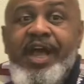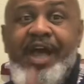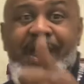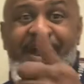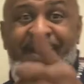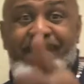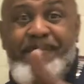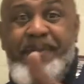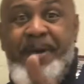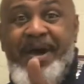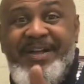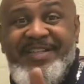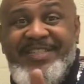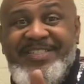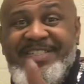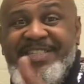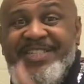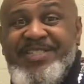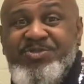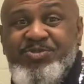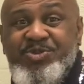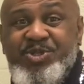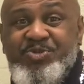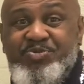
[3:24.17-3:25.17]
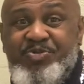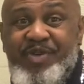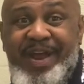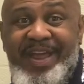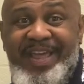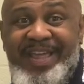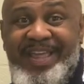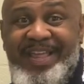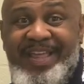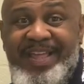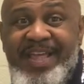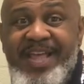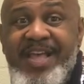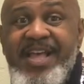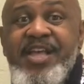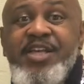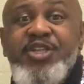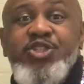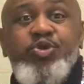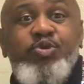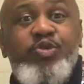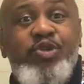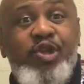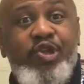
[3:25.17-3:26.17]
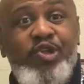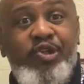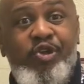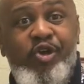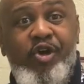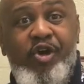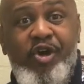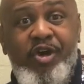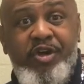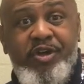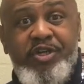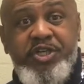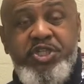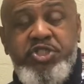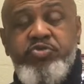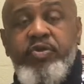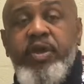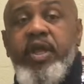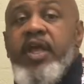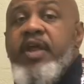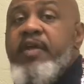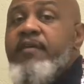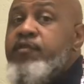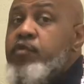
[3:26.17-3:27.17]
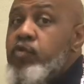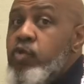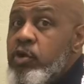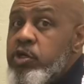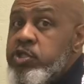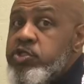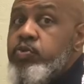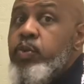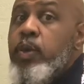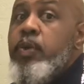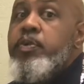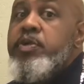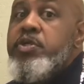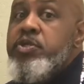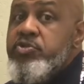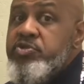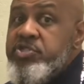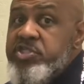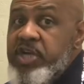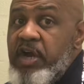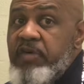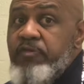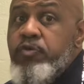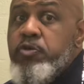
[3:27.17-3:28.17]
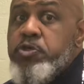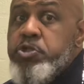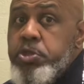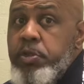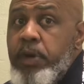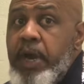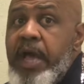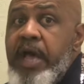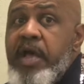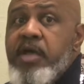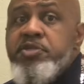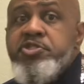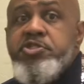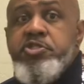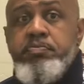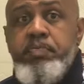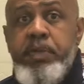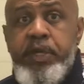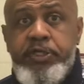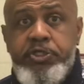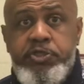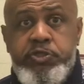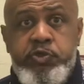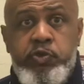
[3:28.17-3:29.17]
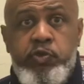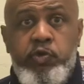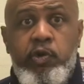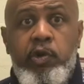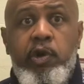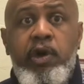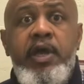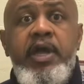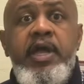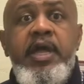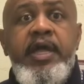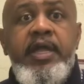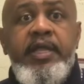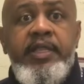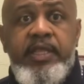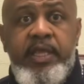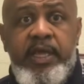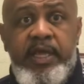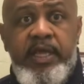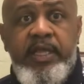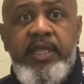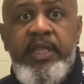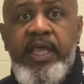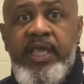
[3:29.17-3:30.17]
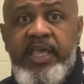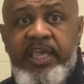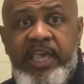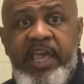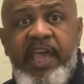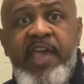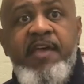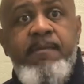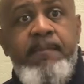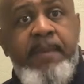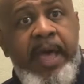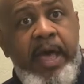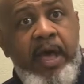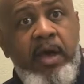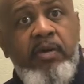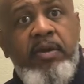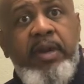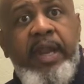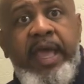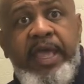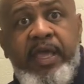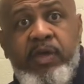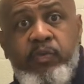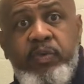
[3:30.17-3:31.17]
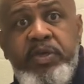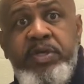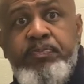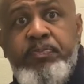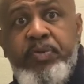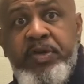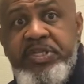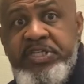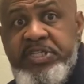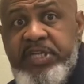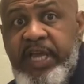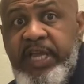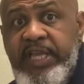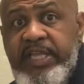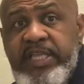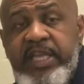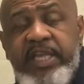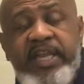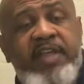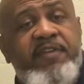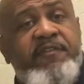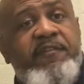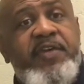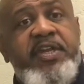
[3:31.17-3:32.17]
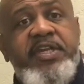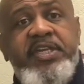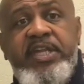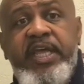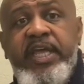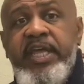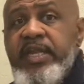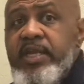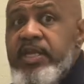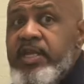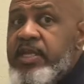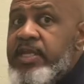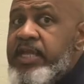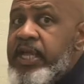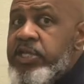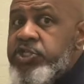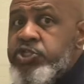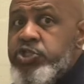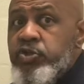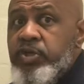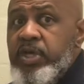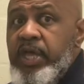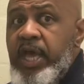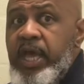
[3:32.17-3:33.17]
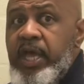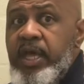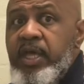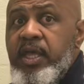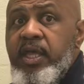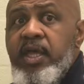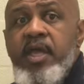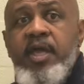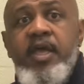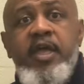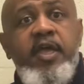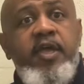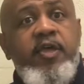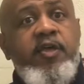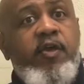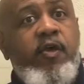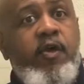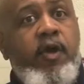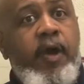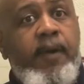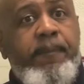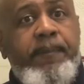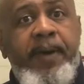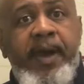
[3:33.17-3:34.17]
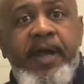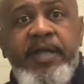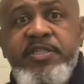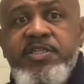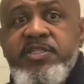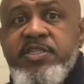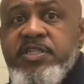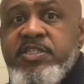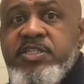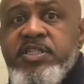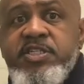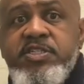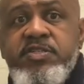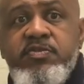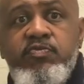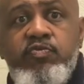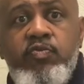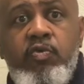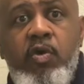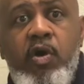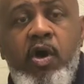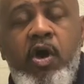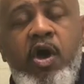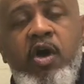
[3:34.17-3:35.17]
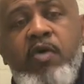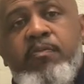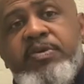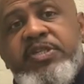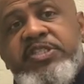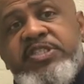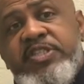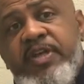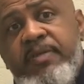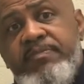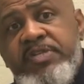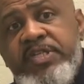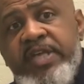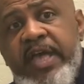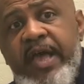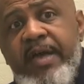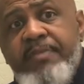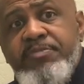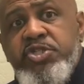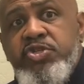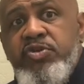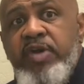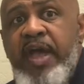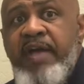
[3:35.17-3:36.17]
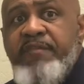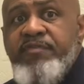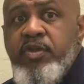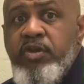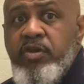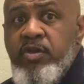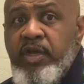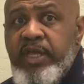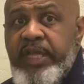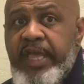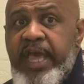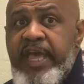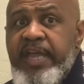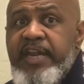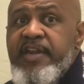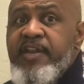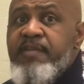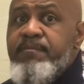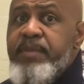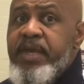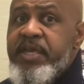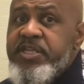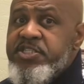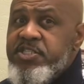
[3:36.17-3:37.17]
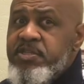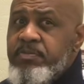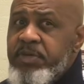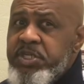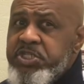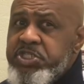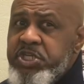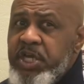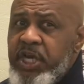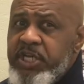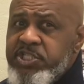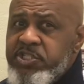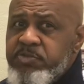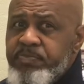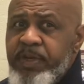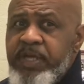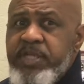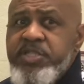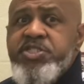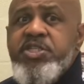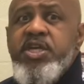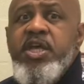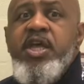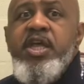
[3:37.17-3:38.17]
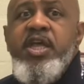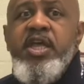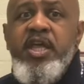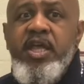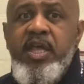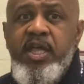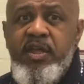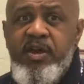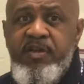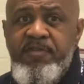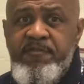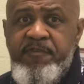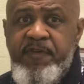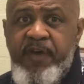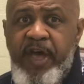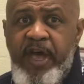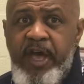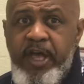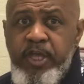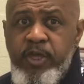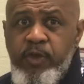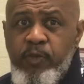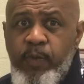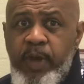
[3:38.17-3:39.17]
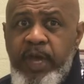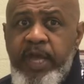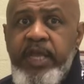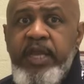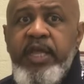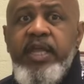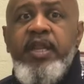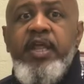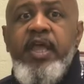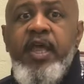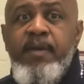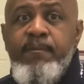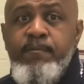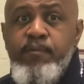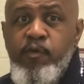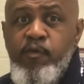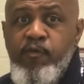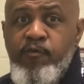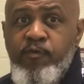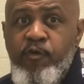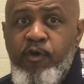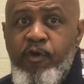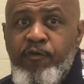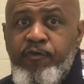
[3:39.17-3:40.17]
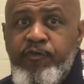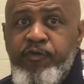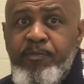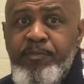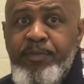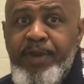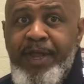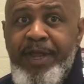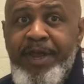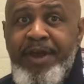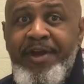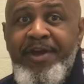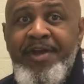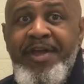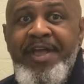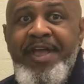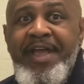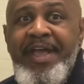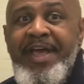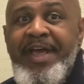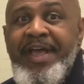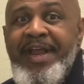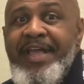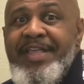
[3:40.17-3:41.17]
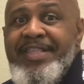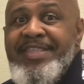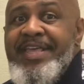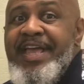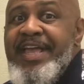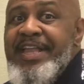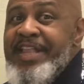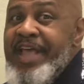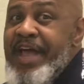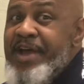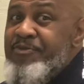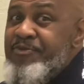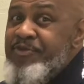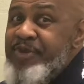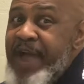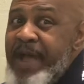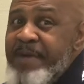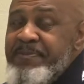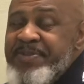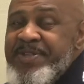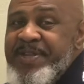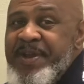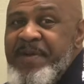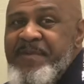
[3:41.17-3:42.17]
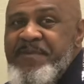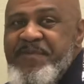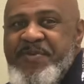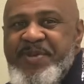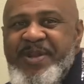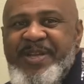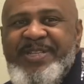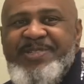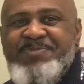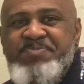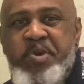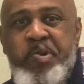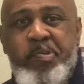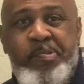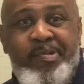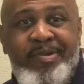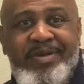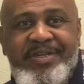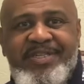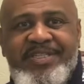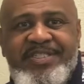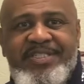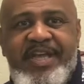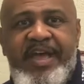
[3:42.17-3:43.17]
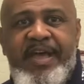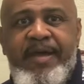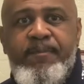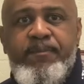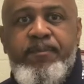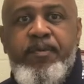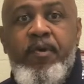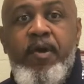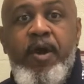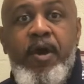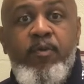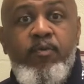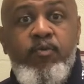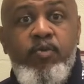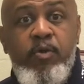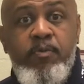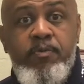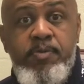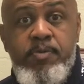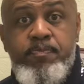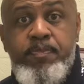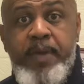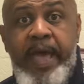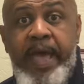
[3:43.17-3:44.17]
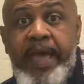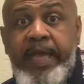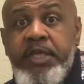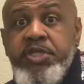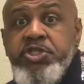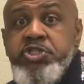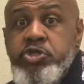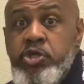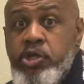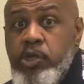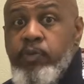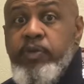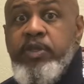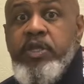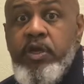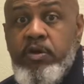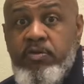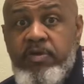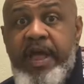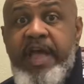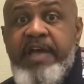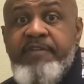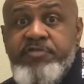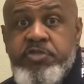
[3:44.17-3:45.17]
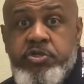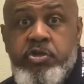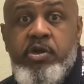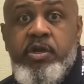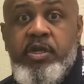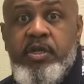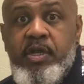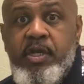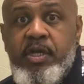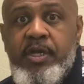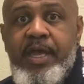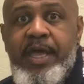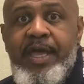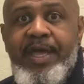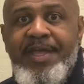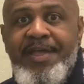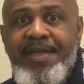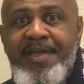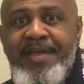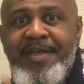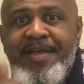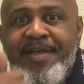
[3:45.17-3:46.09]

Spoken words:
Our hypothesis was right. So the longer the string, and of course we will do several trials to make sure that it came out like we predicted. If it didn't, that's okay. Your hypothesis isn't wrong, but sometimes you have to look at it and make some adjustments and evaluate it and move on from there. And I think that wraps it up for the experimental design part. We'll be back and show you what the graph's going to look like.